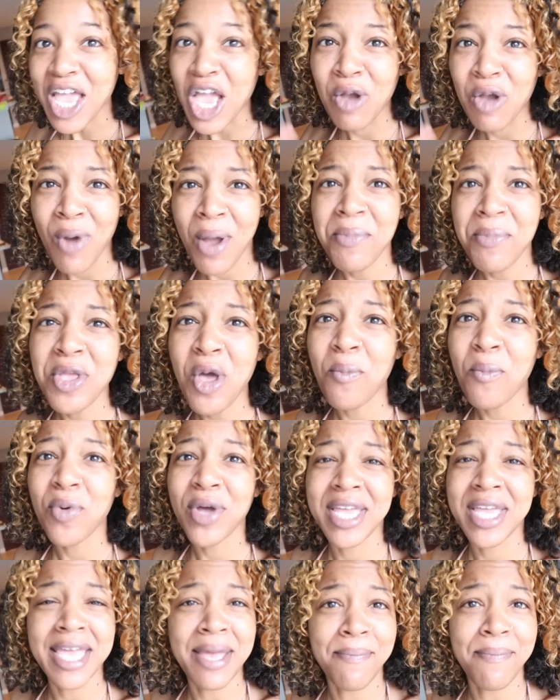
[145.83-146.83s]
Right when your
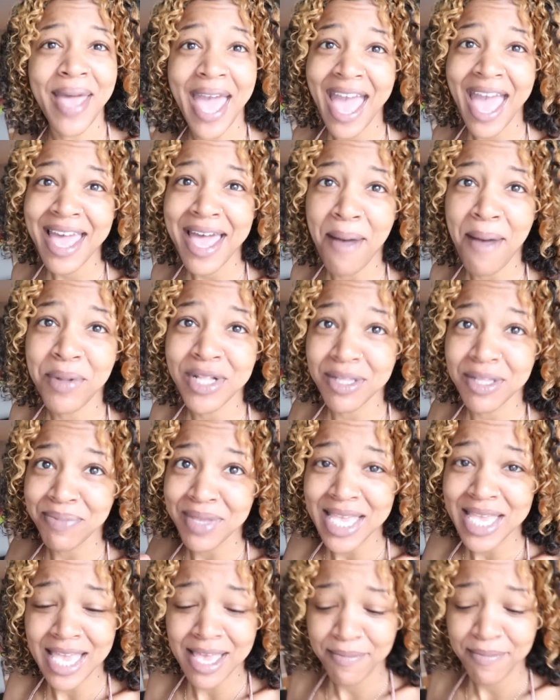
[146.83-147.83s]
boy get back, I'm about to
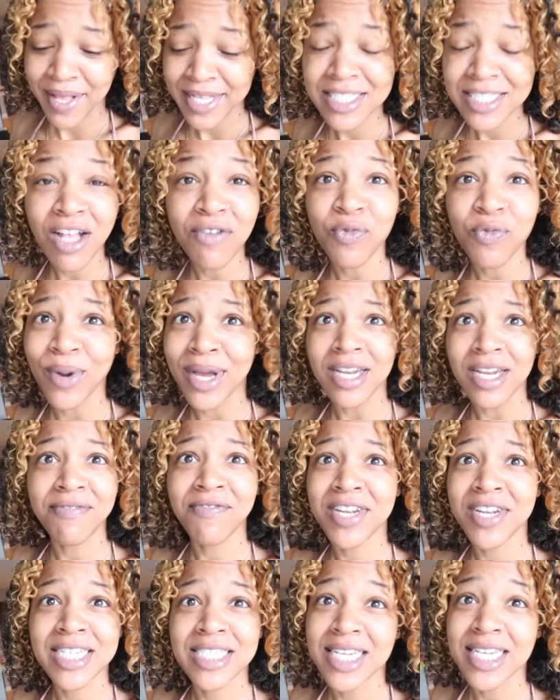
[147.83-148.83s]
be getting myself ready
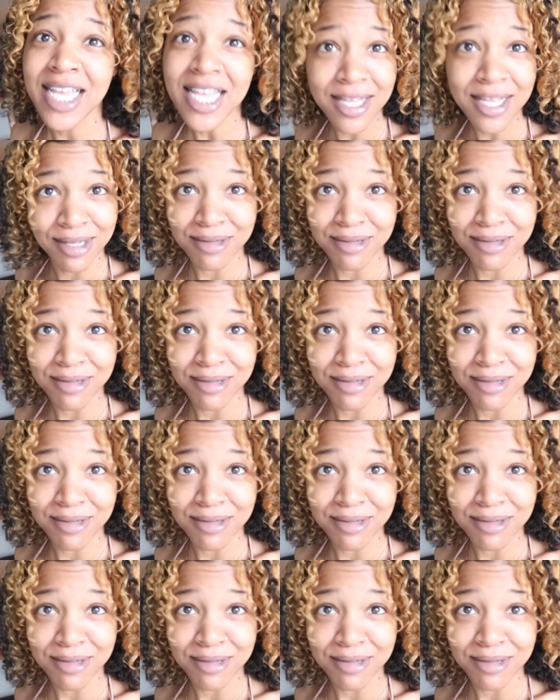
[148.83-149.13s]
for the gym.